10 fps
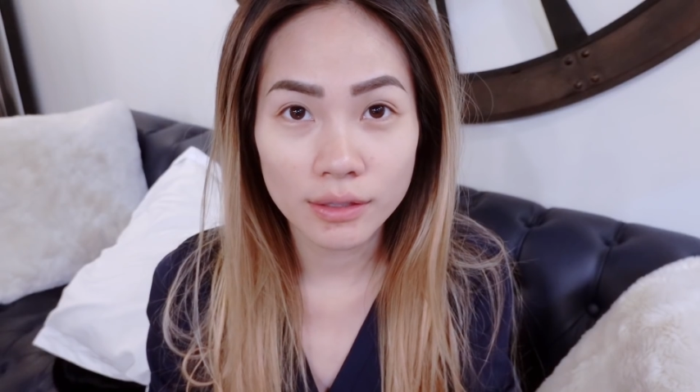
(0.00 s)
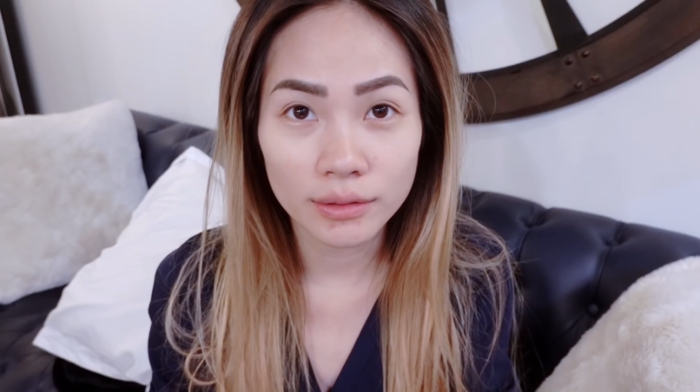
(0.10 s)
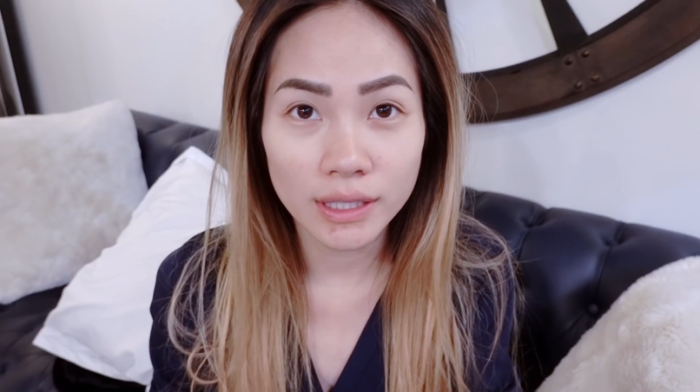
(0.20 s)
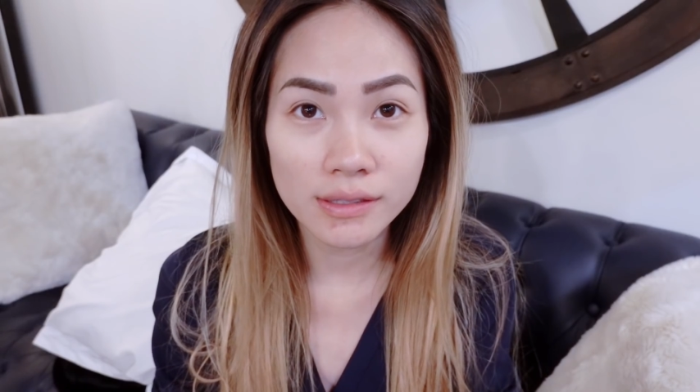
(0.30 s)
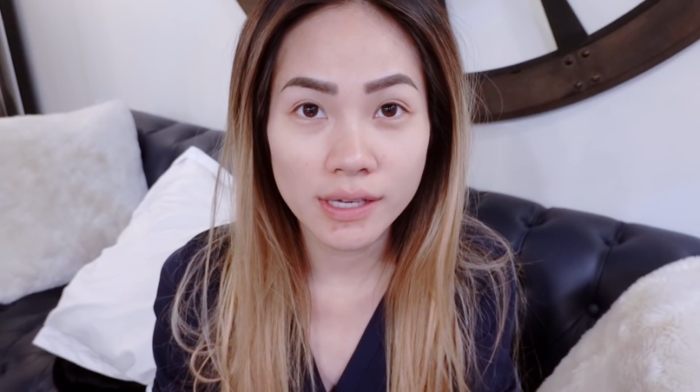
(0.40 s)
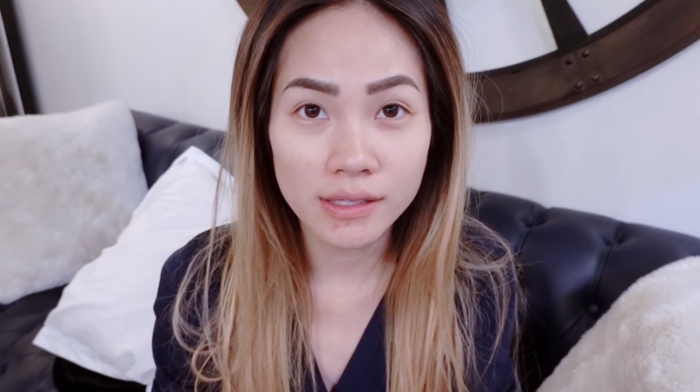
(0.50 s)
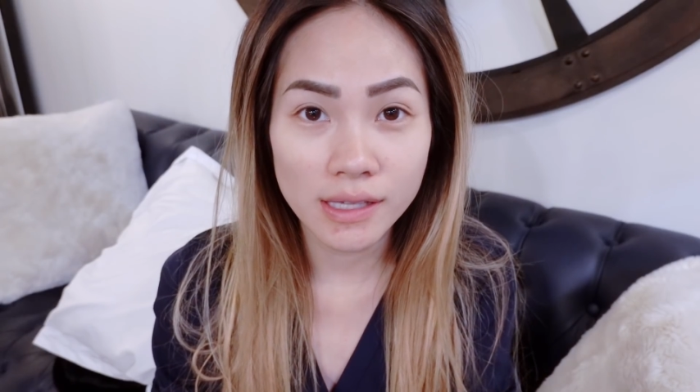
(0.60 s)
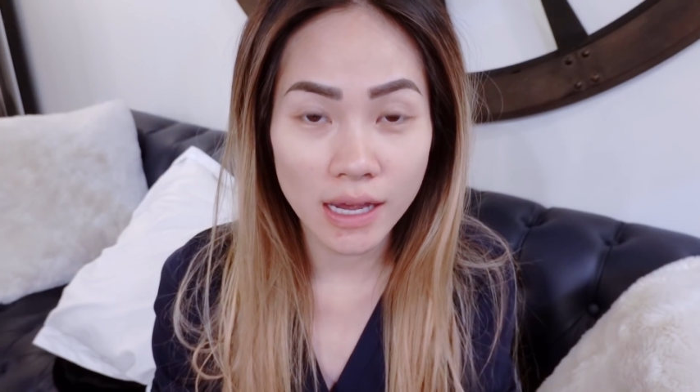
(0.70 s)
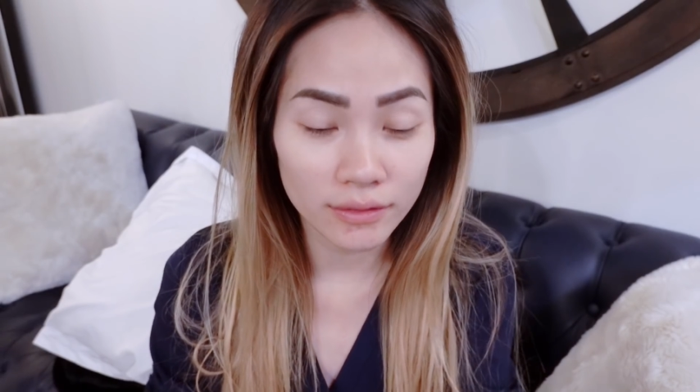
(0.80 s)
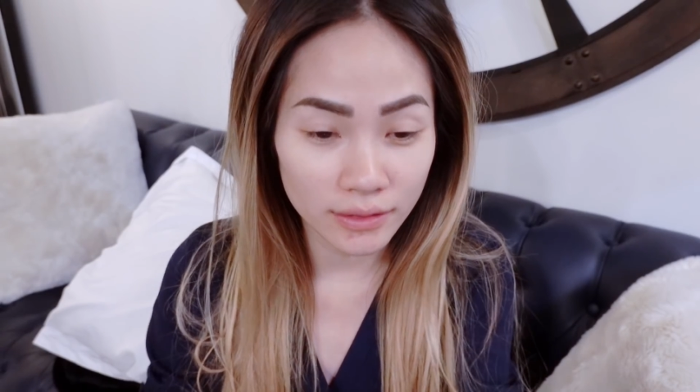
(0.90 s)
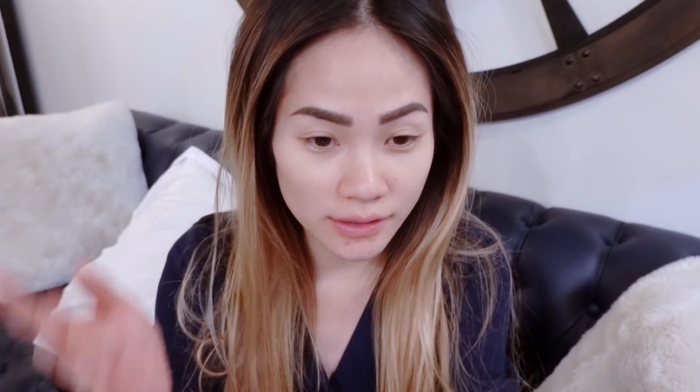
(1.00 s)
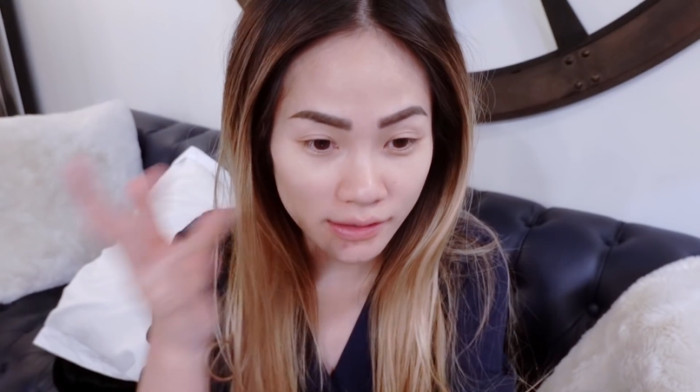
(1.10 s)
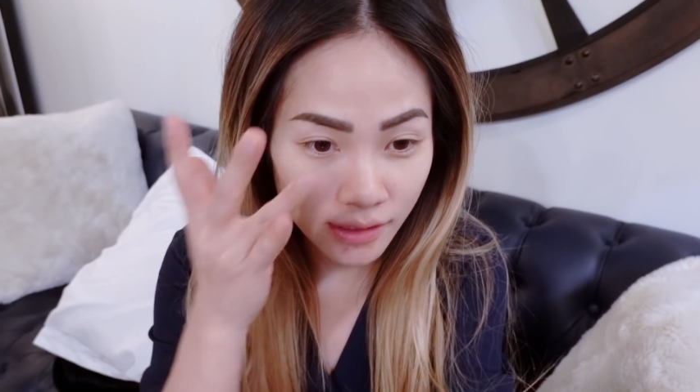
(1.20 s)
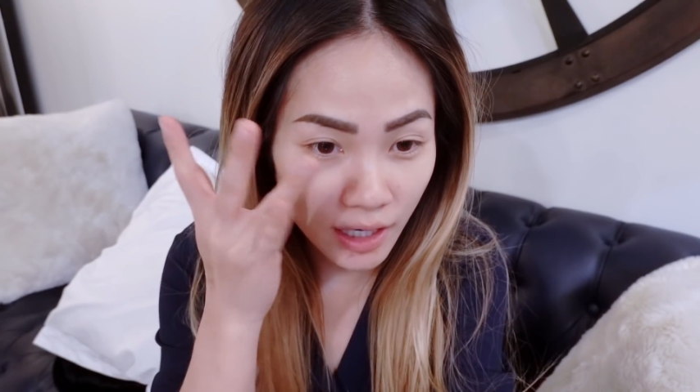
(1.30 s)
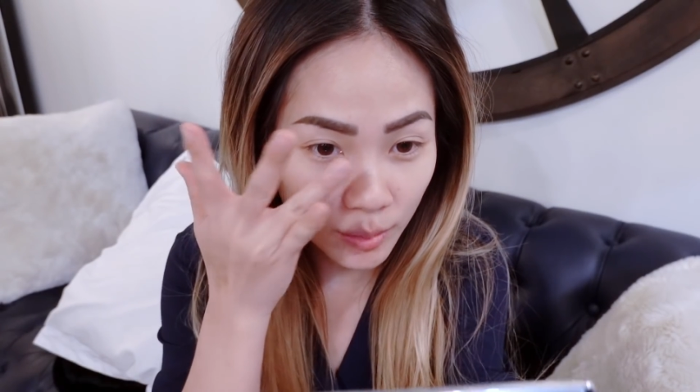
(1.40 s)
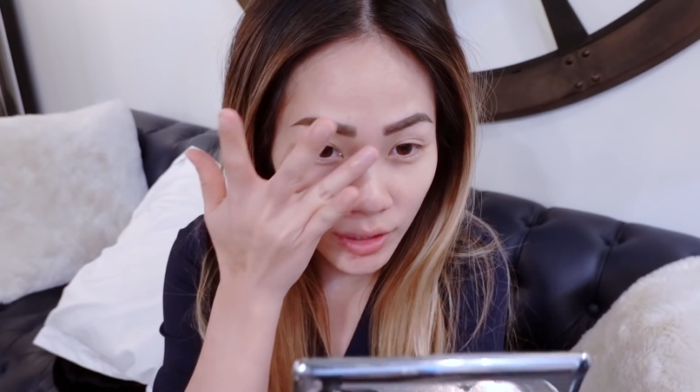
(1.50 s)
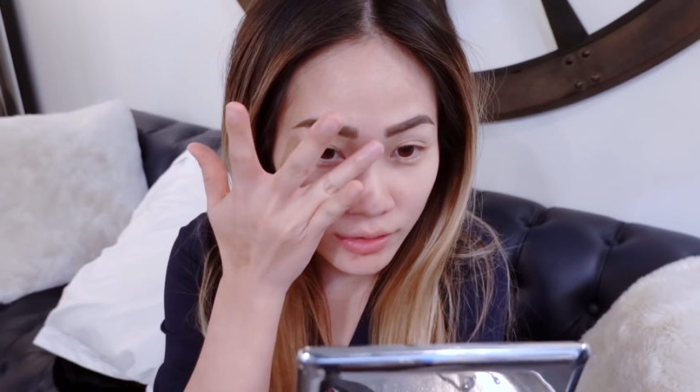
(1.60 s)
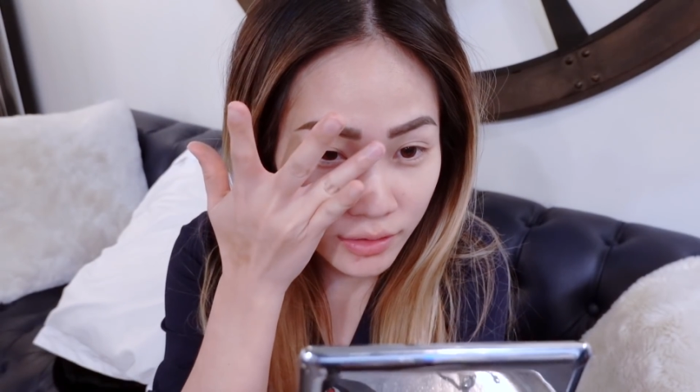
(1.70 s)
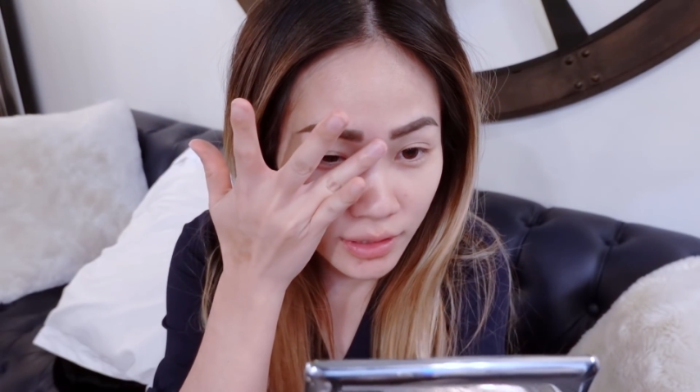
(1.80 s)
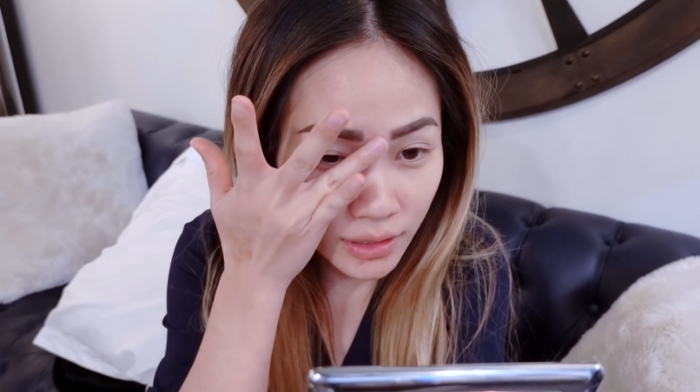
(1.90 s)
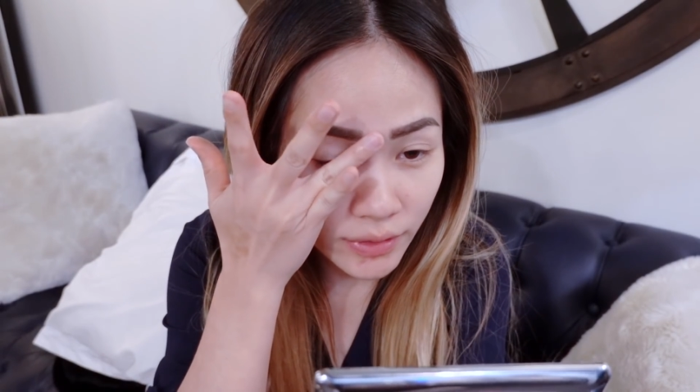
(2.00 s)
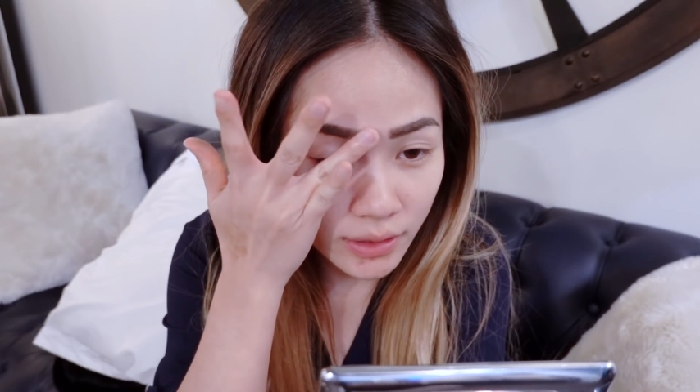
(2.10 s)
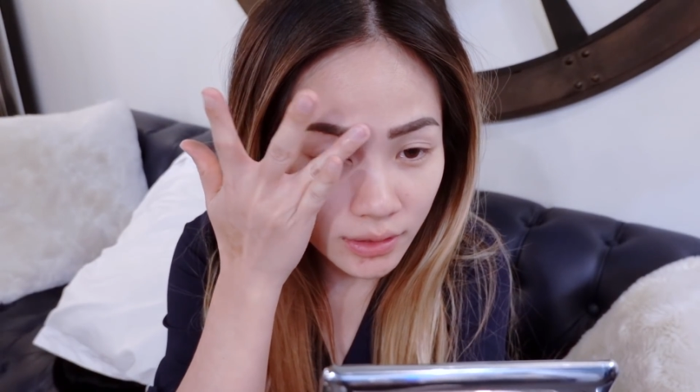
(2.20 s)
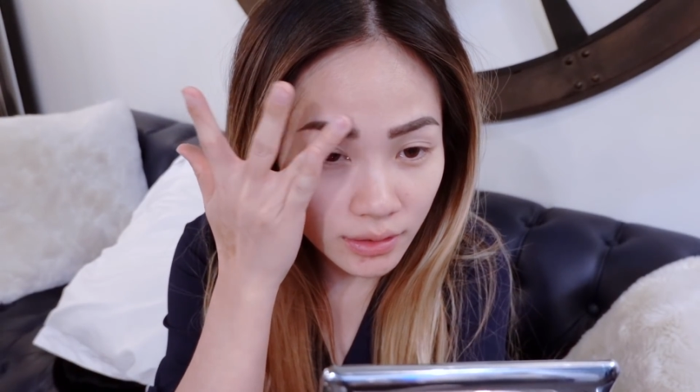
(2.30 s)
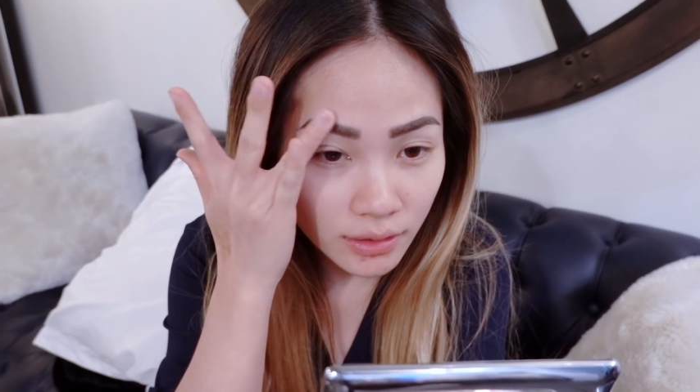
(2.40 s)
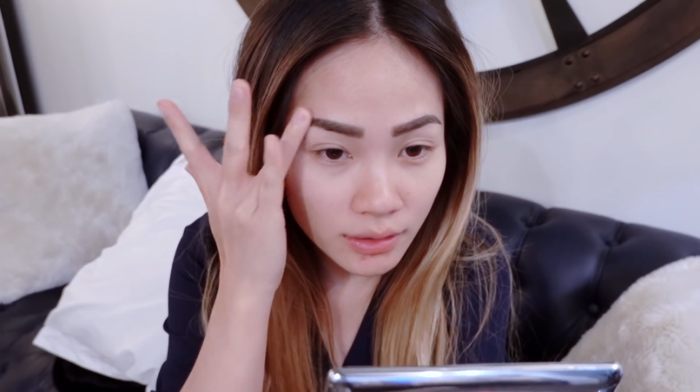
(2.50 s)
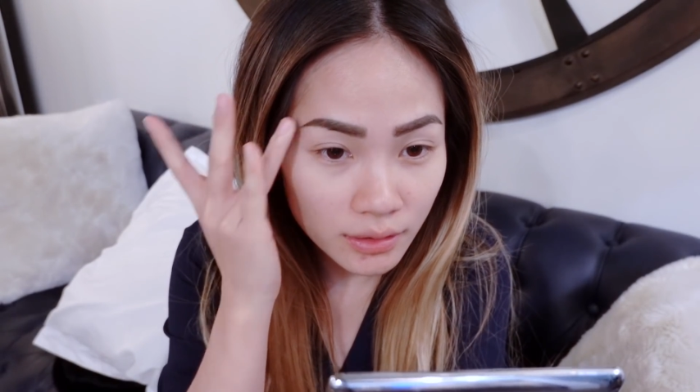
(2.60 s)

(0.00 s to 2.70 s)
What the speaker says: so let's test out this eyebrow and see if it's...